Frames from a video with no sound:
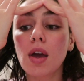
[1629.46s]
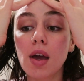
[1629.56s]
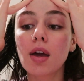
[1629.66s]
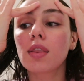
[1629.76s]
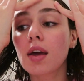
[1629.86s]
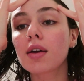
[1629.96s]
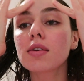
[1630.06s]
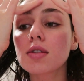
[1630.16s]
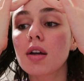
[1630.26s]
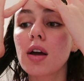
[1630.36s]
And like I
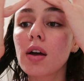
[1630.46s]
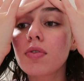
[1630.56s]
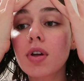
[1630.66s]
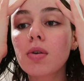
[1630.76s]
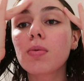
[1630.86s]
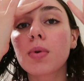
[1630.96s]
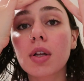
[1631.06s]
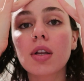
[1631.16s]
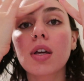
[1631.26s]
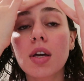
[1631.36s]
said, I have like
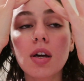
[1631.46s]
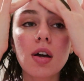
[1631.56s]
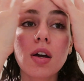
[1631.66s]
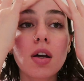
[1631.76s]
really